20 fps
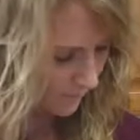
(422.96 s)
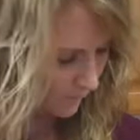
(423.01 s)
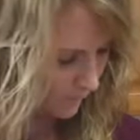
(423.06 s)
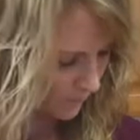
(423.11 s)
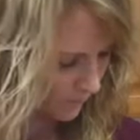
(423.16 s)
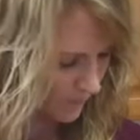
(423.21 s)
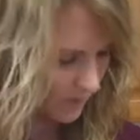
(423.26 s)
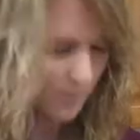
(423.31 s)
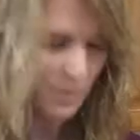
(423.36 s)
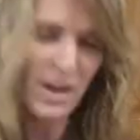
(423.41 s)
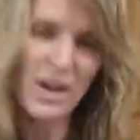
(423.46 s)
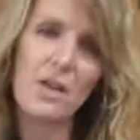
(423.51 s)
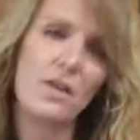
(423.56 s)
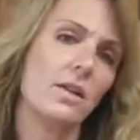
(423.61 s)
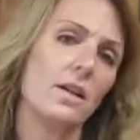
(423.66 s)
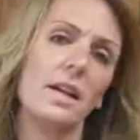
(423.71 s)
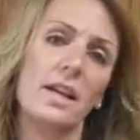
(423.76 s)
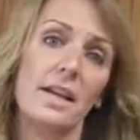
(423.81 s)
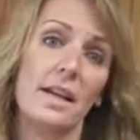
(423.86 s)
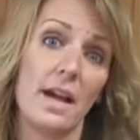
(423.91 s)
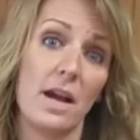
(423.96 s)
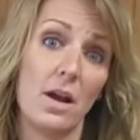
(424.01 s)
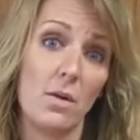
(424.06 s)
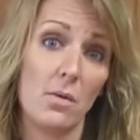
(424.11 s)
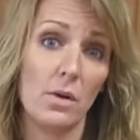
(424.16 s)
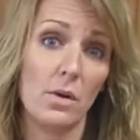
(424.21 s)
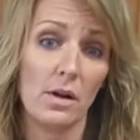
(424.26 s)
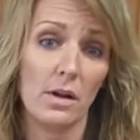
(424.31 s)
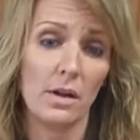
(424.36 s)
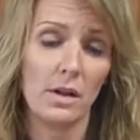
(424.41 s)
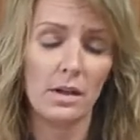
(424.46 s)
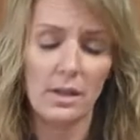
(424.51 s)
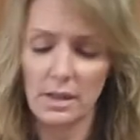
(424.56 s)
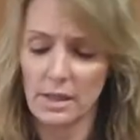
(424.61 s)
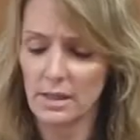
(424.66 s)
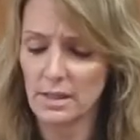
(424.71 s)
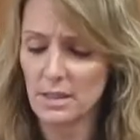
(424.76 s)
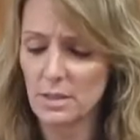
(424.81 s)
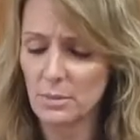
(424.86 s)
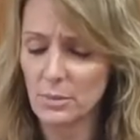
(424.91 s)
for about an hour.
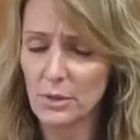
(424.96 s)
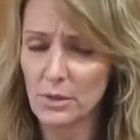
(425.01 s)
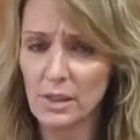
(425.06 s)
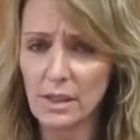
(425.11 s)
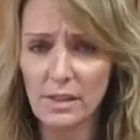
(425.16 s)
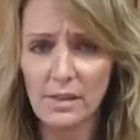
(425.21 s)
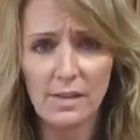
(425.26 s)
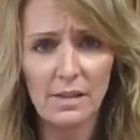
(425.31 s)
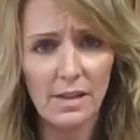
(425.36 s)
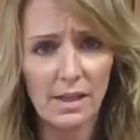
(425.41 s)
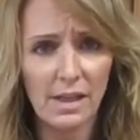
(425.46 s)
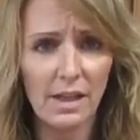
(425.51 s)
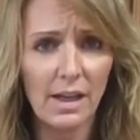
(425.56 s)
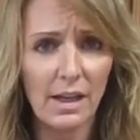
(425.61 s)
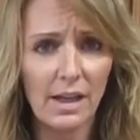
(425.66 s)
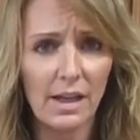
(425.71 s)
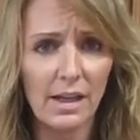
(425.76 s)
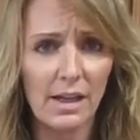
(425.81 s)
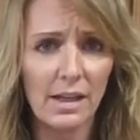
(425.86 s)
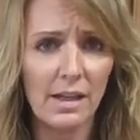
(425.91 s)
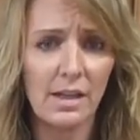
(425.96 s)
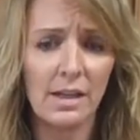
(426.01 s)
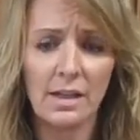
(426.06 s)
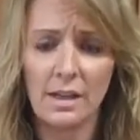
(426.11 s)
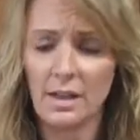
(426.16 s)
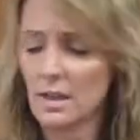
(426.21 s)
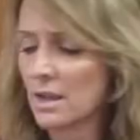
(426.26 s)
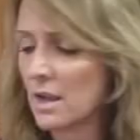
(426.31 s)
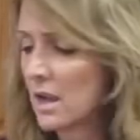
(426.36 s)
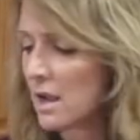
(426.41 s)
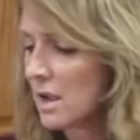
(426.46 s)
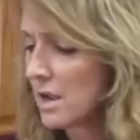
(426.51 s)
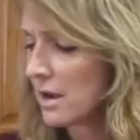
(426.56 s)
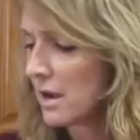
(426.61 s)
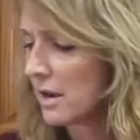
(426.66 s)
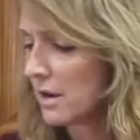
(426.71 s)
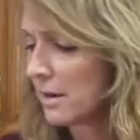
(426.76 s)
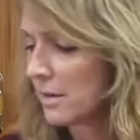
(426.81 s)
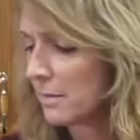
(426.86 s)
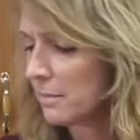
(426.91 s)
It's a pretty thick cake,
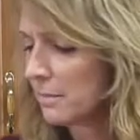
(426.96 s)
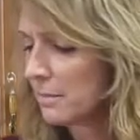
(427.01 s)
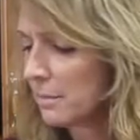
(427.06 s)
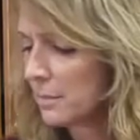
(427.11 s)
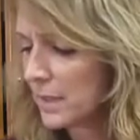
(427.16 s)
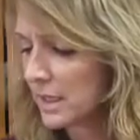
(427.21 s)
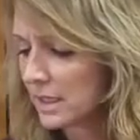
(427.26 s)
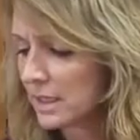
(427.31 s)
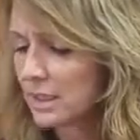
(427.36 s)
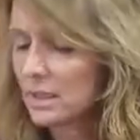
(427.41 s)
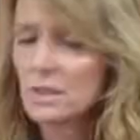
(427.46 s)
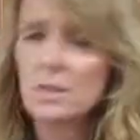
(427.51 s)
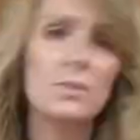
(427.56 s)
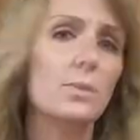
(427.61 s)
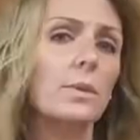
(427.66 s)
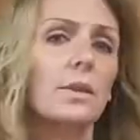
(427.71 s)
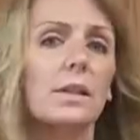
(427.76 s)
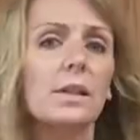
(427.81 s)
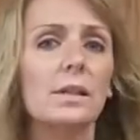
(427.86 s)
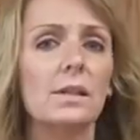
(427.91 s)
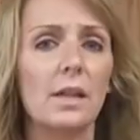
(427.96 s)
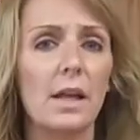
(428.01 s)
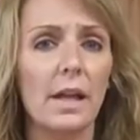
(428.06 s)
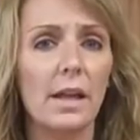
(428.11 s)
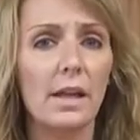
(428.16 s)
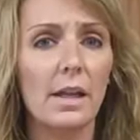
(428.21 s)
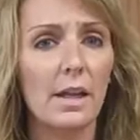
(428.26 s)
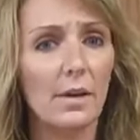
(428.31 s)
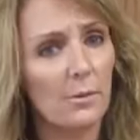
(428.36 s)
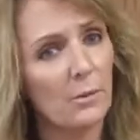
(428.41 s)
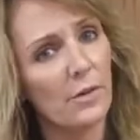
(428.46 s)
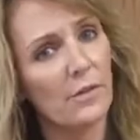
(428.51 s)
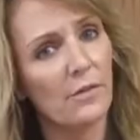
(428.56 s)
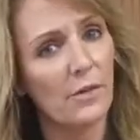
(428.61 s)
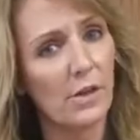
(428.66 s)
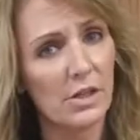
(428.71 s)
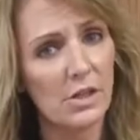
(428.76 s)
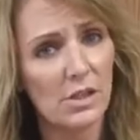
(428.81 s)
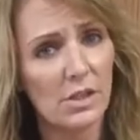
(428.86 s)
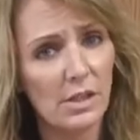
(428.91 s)
but it is really light and
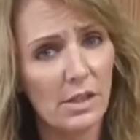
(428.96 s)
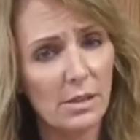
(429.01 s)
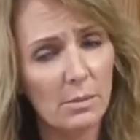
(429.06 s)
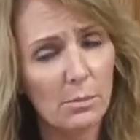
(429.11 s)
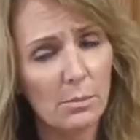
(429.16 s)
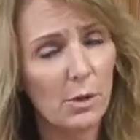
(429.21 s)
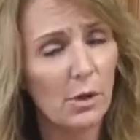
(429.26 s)
refreshing,